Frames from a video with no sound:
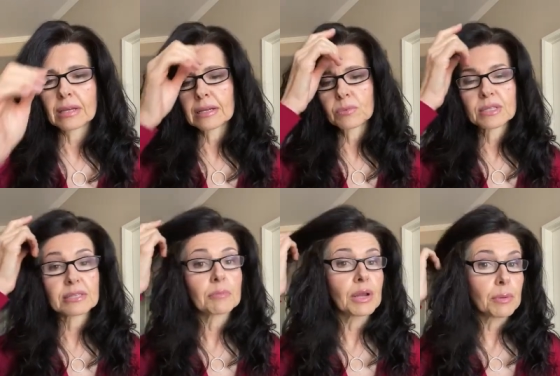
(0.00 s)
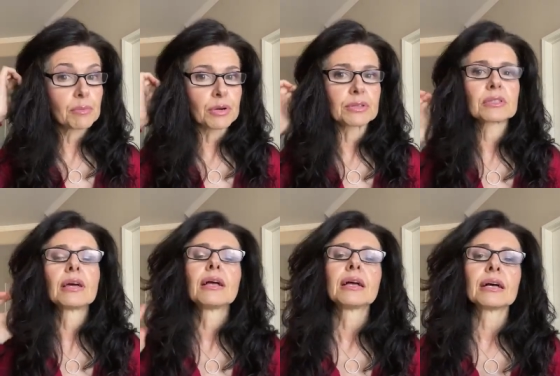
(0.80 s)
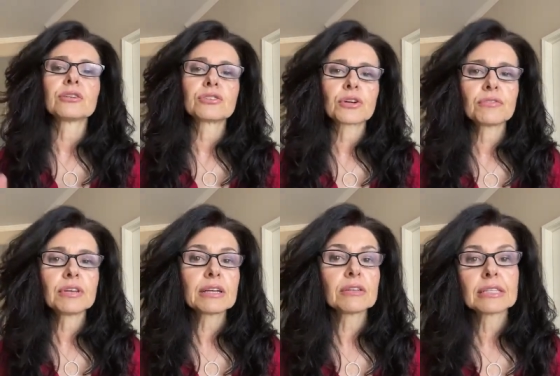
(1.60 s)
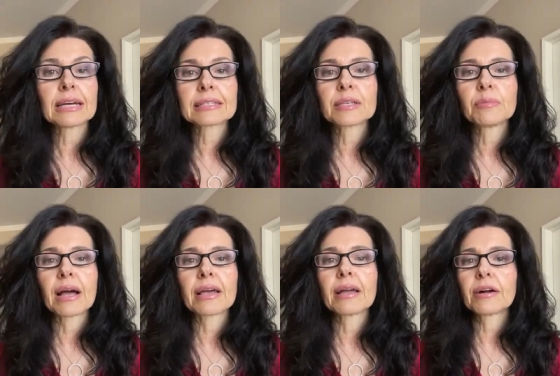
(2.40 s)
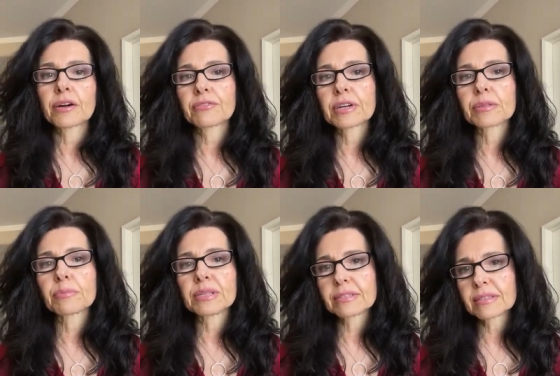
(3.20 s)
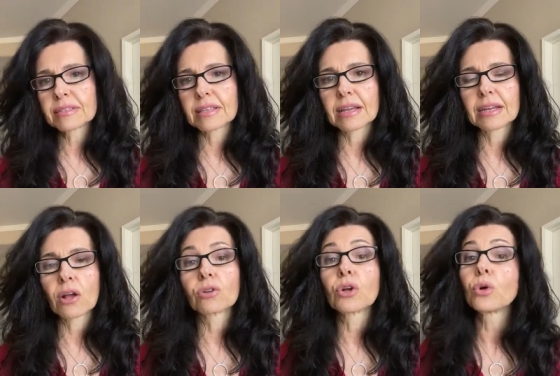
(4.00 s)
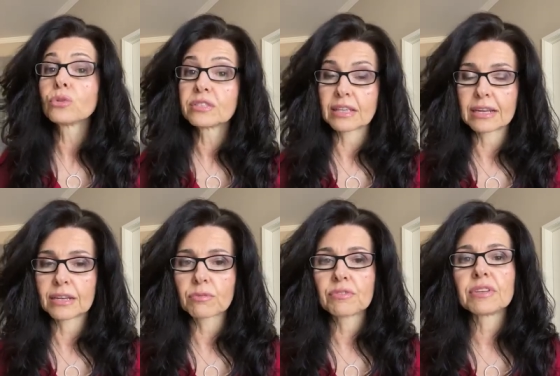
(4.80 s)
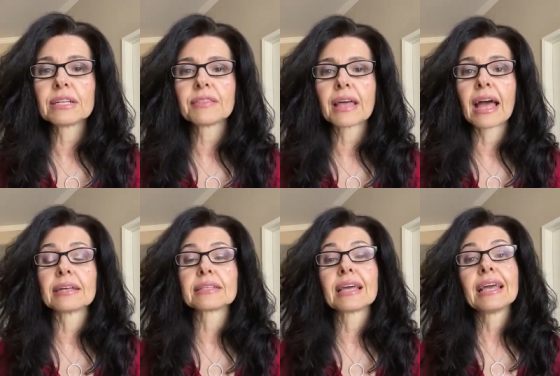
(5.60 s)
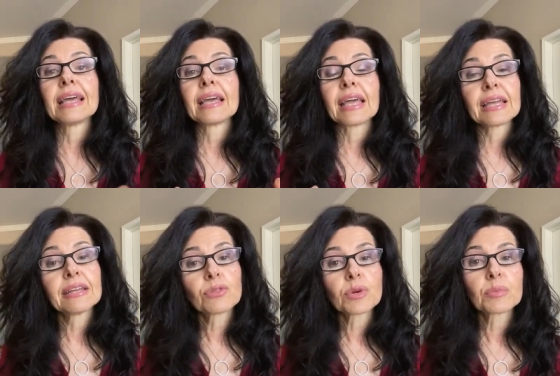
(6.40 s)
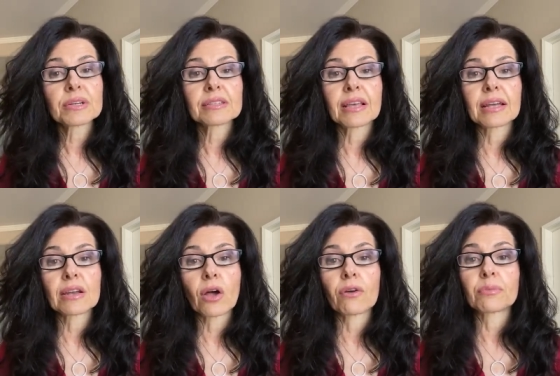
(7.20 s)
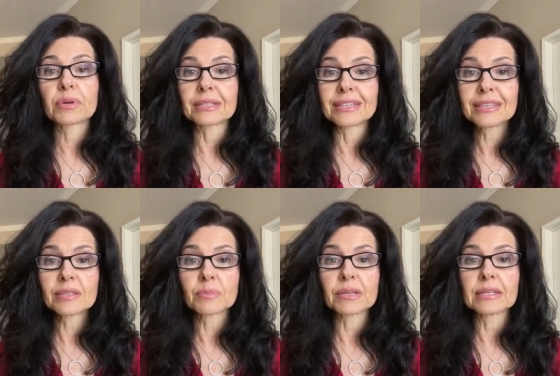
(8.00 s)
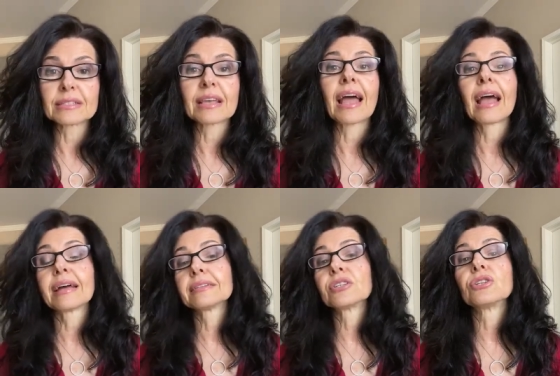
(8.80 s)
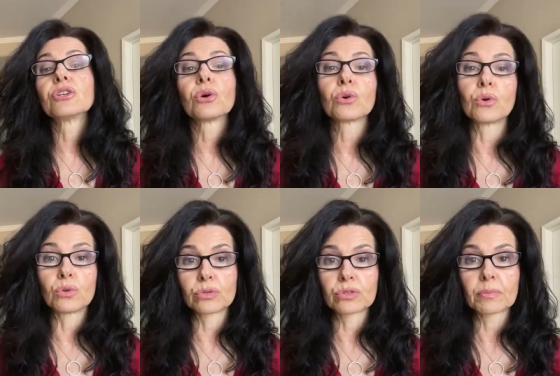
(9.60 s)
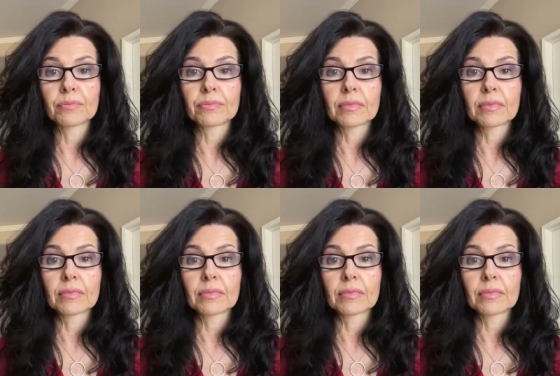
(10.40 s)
uh, with some numbers, a survey conducted by Harvard Business Study on goal setting revealed that 83% of participants had no goals.